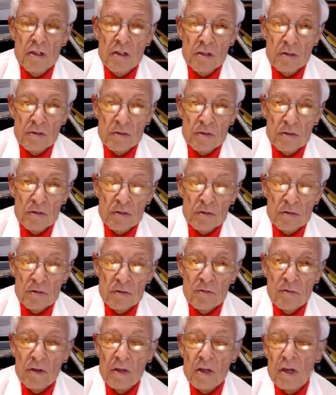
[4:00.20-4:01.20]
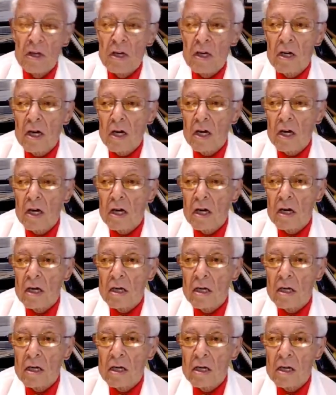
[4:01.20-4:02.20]
years.
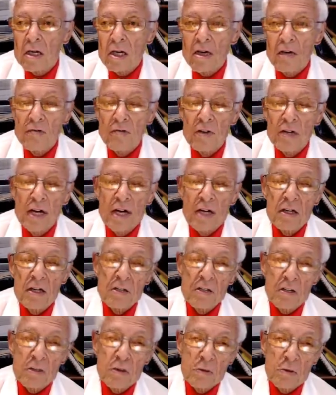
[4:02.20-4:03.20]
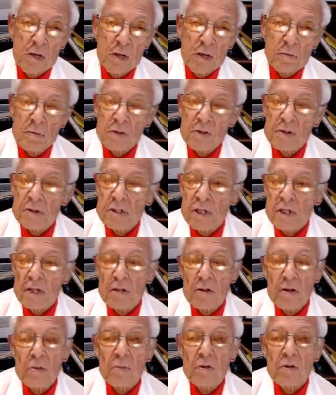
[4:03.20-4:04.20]
If you get under 20%,
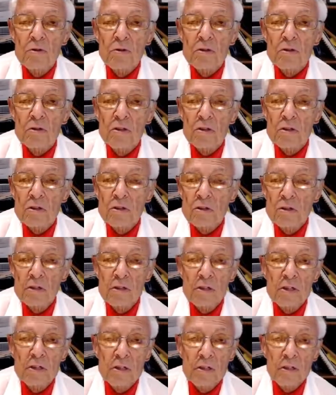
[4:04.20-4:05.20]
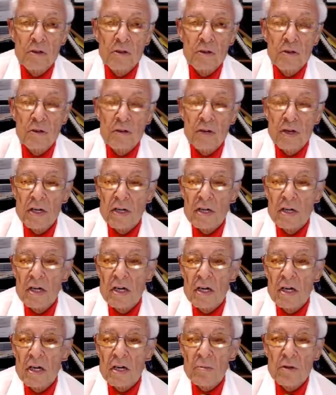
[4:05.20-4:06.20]
you're almost certain to deteriorate
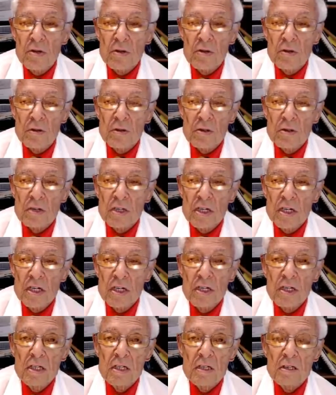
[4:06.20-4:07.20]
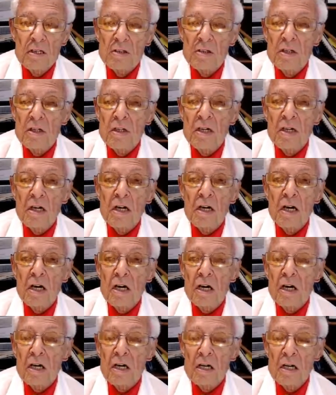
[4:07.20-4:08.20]
because the kidneys
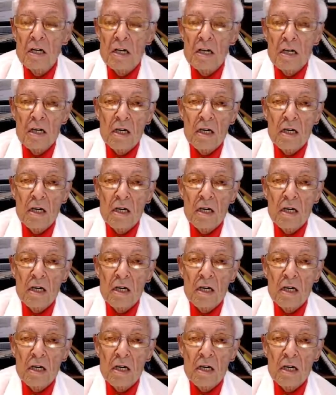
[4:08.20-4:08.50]
are